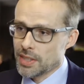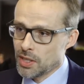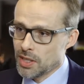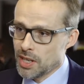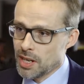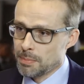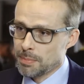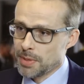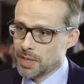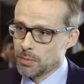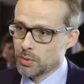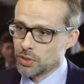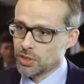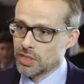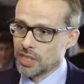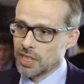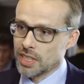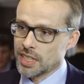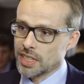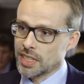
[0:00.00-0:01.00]
The company was
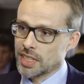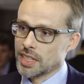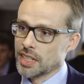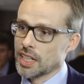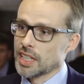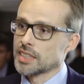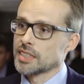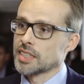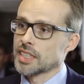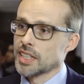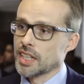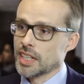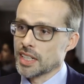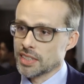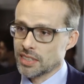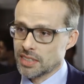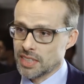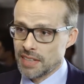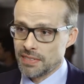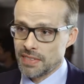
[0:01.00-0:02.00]
started in
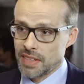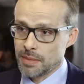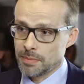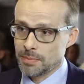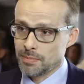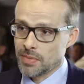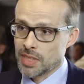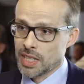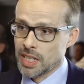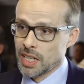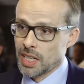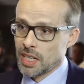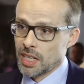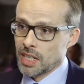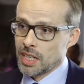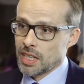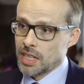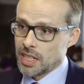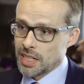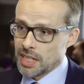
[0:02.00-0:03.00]
1997,
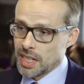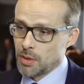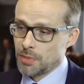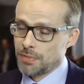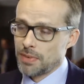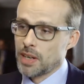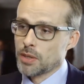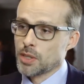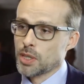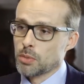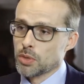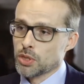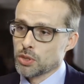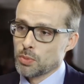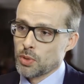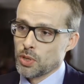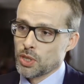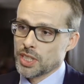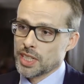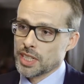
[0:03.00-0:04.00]
and our founder
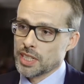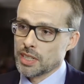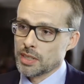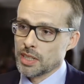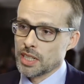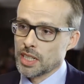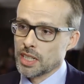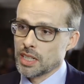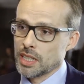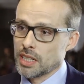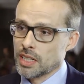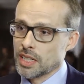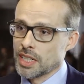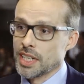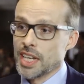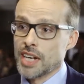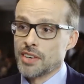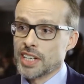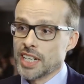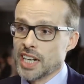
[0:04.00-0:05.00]
was working
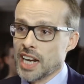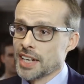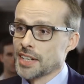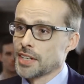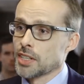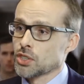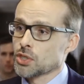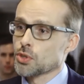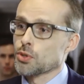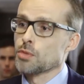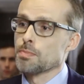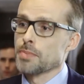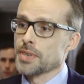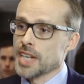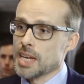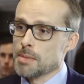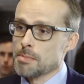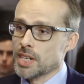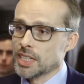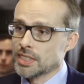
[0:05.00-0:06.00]
in Eric Lander's group
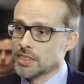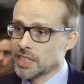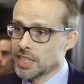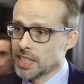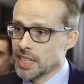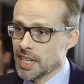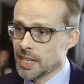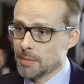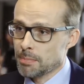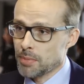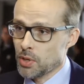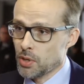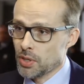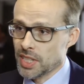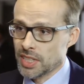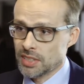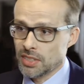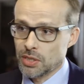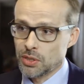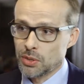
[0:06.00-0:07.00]
in MIT and
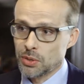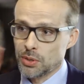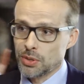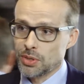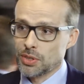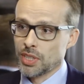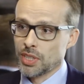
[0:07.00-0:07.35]
Broad Institute.